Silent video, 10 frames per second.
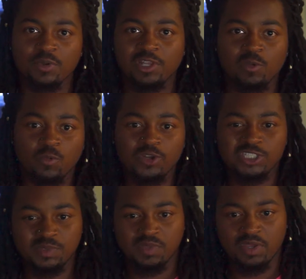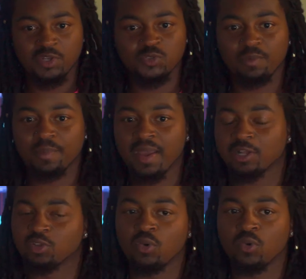but their worship started to
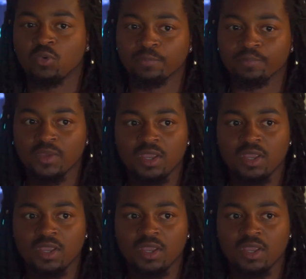impact our own.